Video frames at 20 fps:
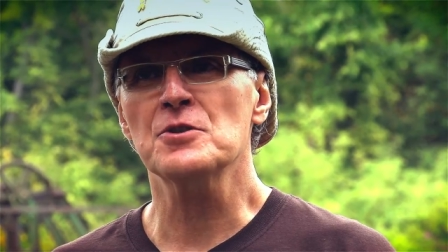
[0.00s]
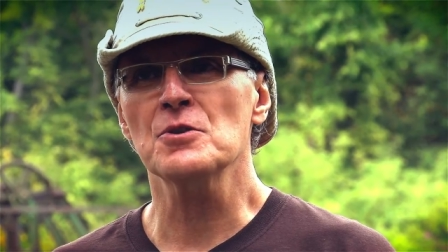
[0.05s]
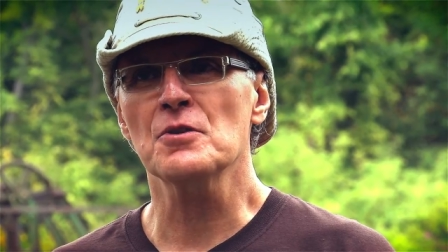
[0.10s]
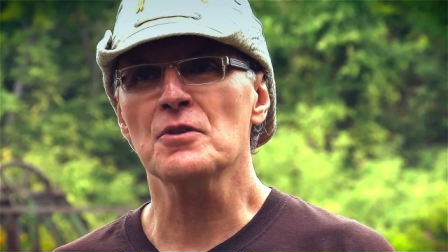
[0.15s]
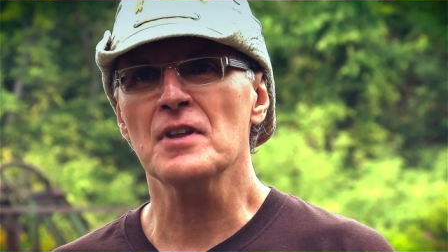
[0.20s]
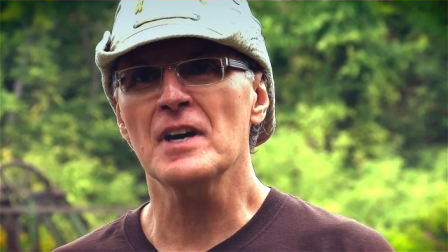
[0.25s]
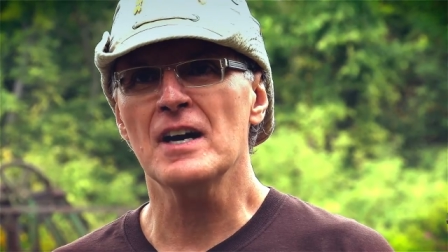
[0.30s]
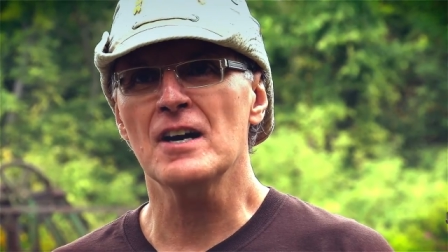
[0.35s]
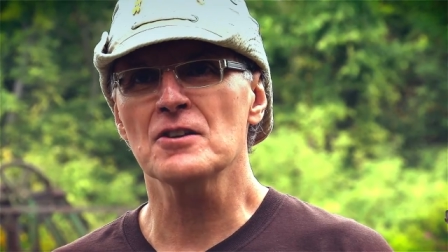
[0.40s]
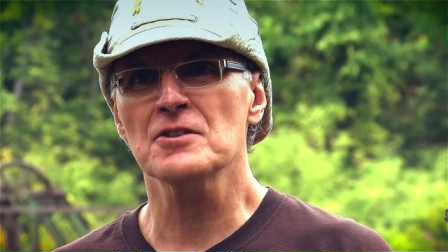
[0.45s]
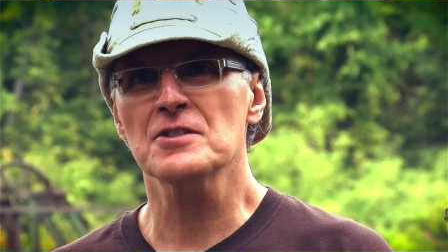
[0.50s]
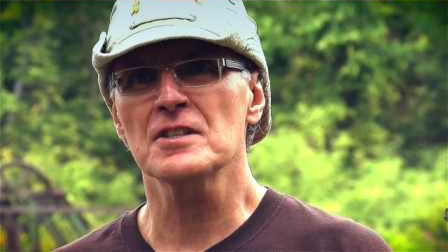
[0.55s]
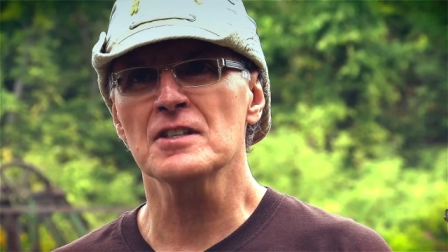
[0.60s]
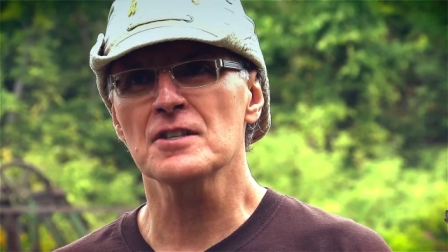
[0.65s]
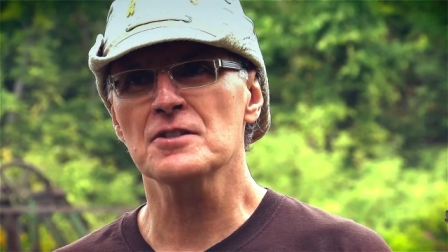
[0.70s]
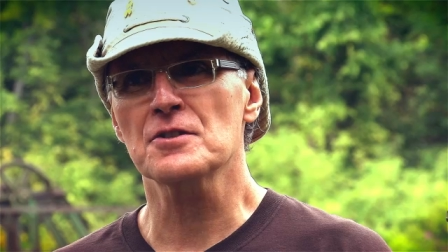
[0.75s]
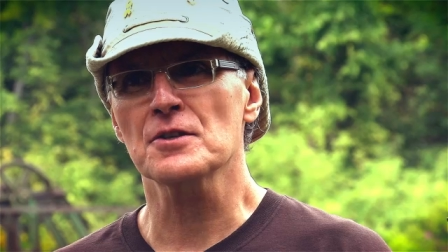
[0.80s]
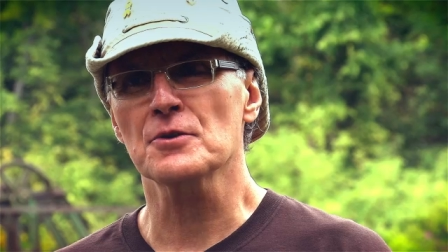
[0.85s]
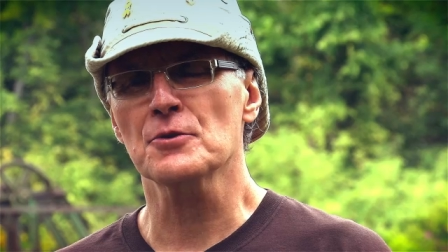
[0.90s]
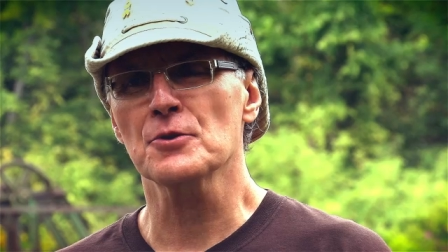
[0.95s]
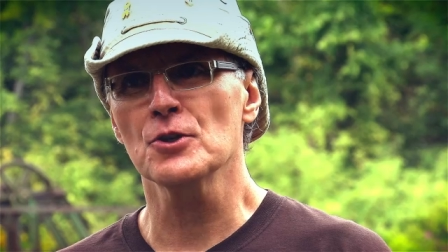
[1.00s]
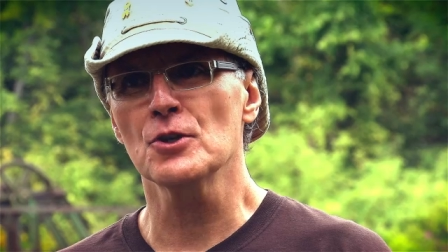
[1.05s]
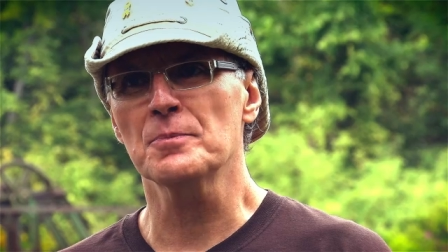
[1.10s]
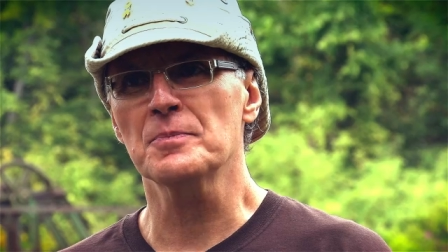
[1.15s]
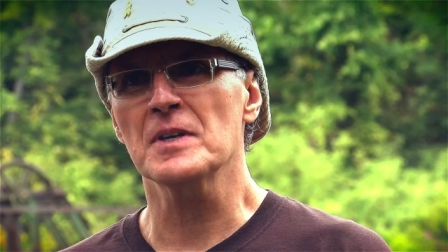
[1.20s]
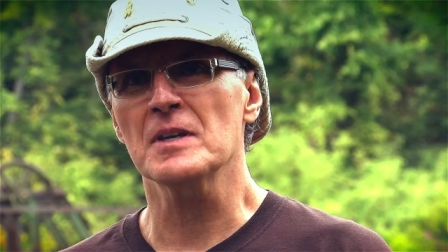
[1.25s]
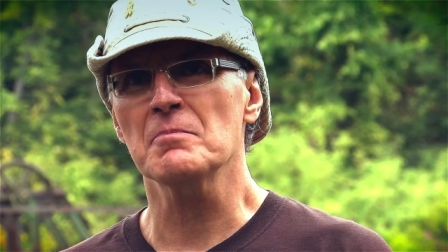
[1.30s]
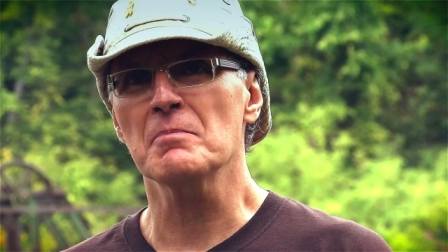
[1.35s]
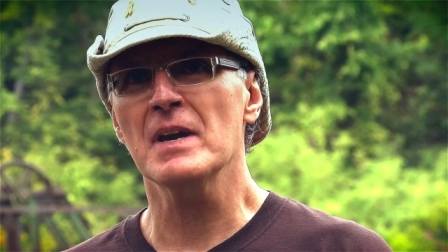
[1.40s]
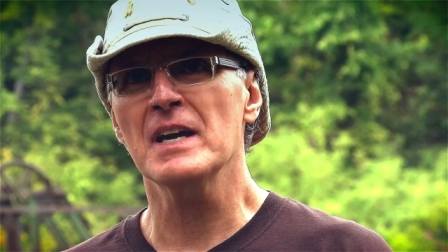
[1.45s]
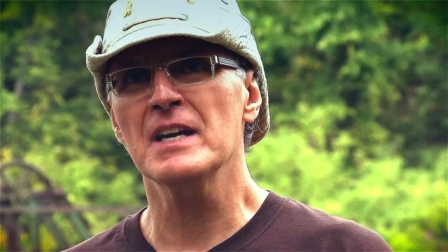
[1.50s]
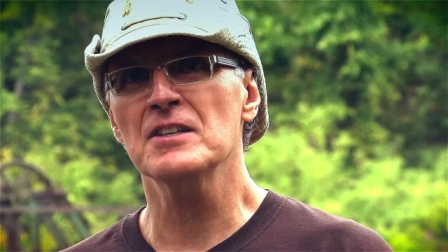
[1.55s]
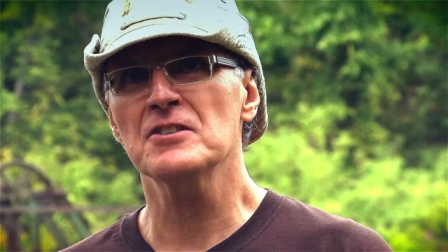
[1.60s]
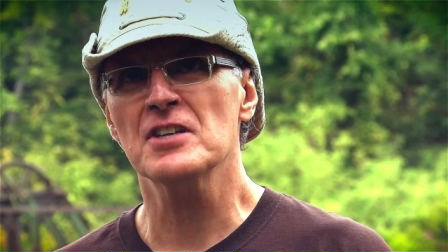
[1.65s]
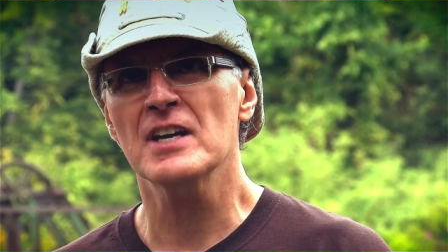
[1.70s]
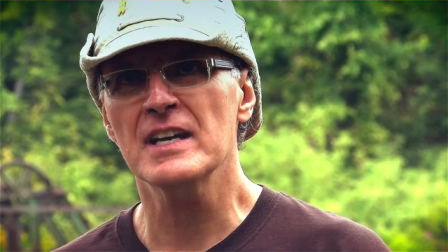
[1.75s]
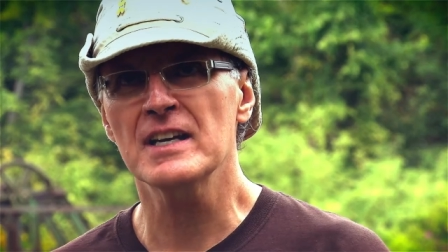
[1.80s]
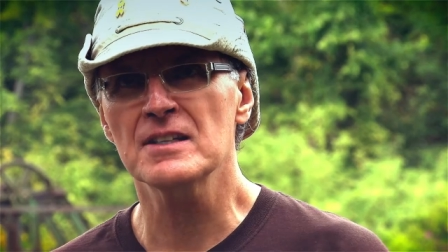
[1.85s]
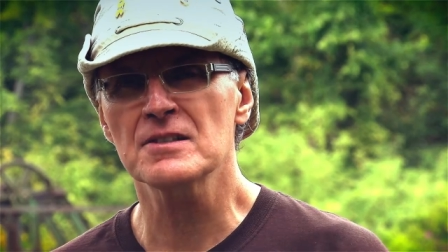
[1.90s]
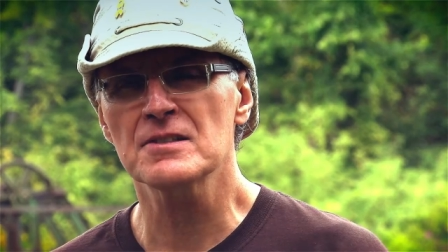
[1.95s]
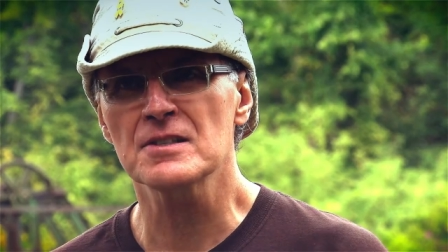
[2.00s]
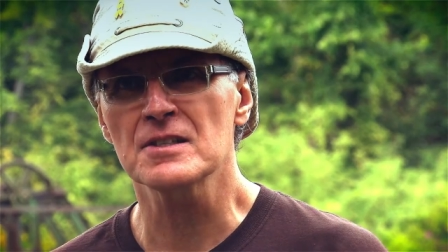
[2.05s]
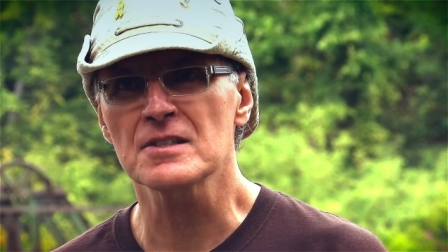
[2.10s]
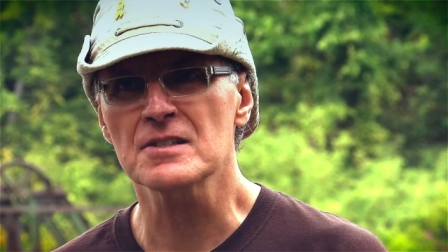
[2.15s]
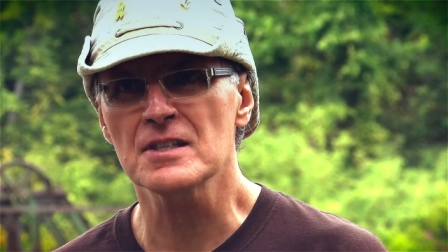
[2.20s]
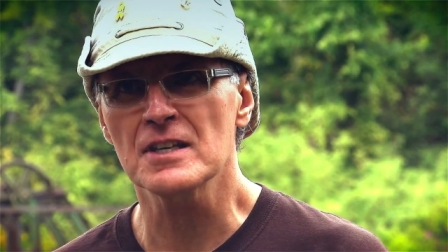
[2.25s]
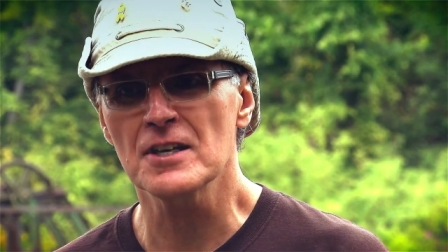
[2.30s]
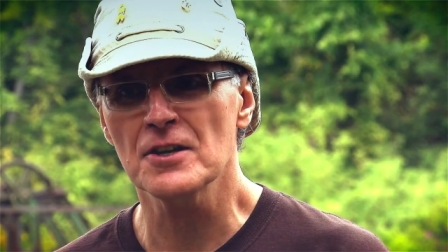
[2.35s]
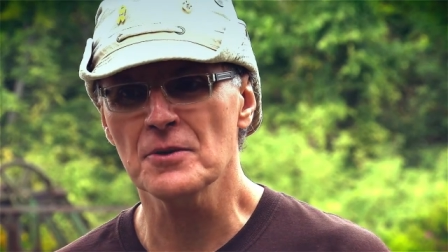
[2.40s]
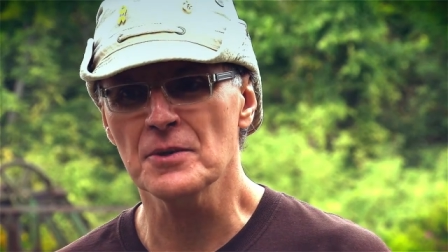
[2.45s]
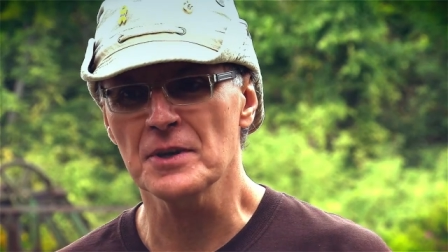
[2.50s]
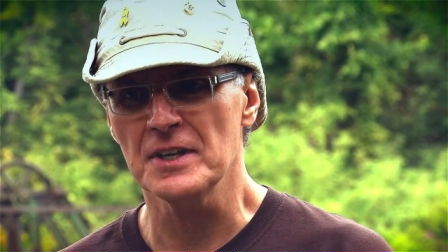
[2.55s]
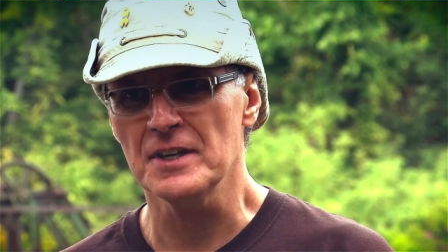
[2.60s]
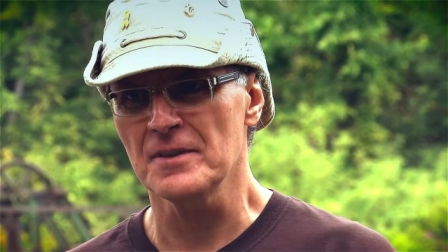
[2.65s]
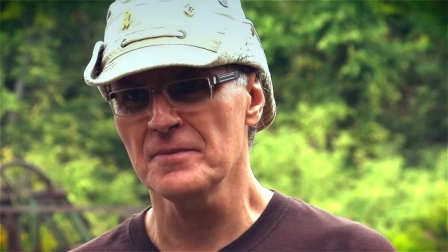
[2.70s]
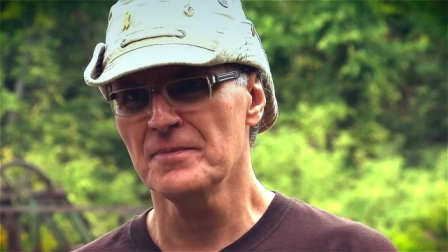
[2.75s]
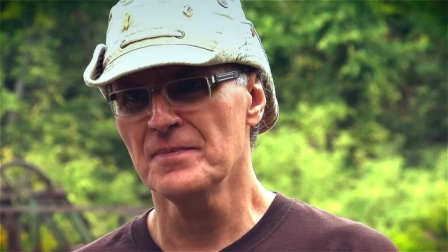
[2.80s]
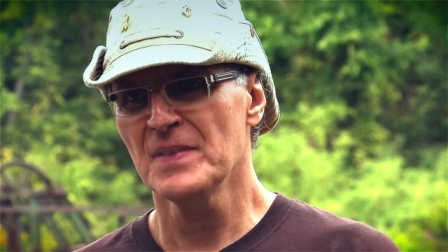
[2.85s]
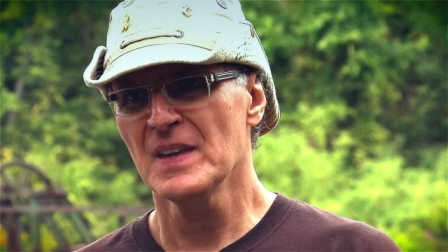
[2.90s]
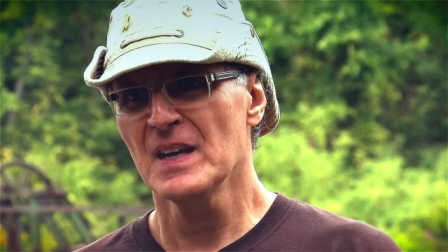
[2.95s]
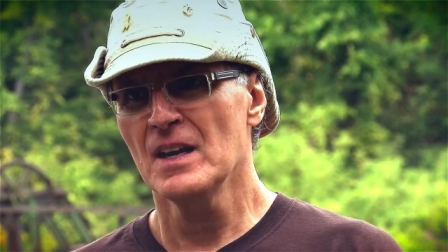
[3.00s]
2000 is the group that maintains this area.